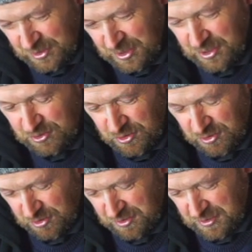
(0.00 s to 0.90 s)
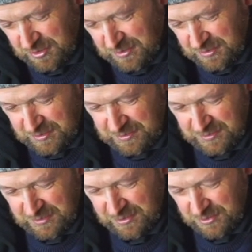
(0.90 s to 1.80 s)
eat your
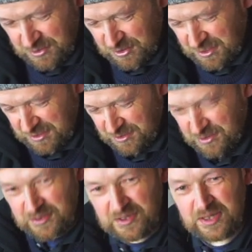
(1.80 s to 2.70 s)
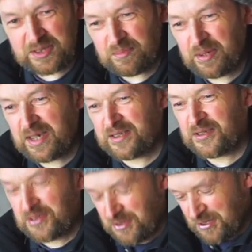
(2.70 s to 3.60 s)
eat your uh, your Ready Brek
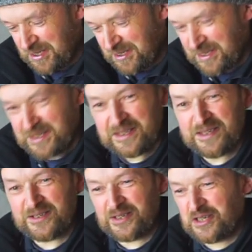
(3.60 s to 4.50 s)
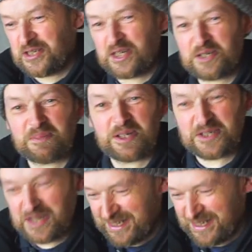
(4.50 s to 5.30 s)
or your uh, your Rice Krispies.